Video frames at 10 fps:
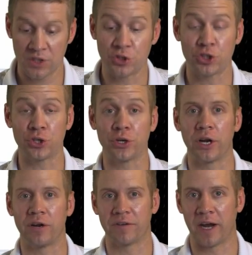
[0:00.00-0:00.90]
And sure
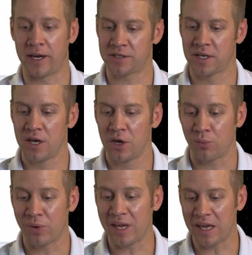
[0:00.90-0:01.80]
enough, guys,
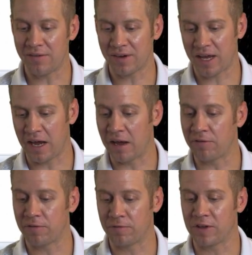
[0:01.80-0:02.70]
we even
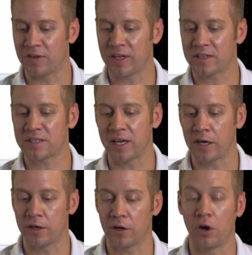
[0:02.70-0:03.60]
have VLAN
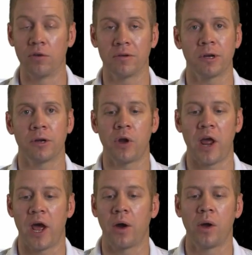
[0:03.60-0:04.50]
10 over here
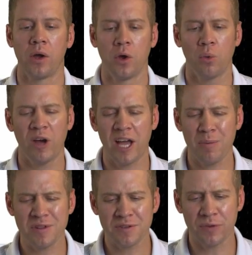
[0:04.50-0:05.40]
now. What
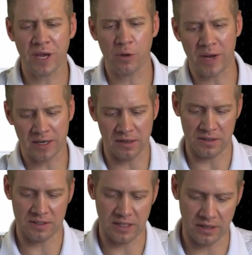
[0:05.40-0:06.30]
happens if we go back to
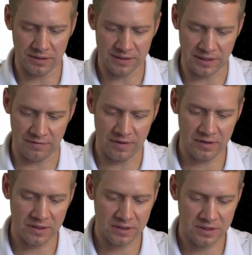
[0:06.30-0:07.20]
this side? Let's say
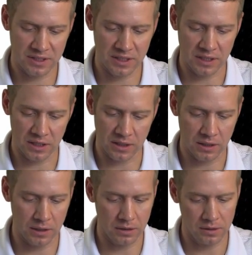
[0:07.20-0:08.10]
VLAN
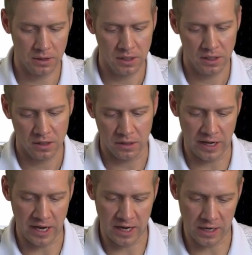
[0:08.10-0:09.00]
10
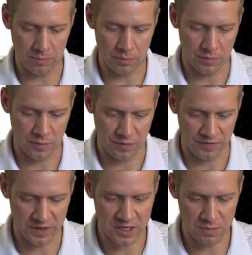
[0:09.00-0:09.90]
name
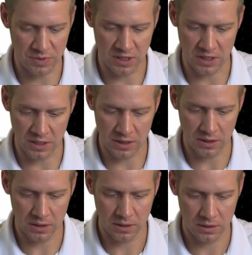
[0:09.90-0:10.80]

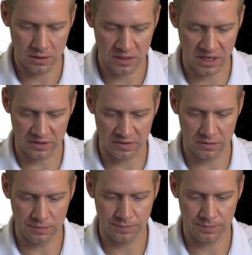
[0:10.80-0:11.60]
VTP test.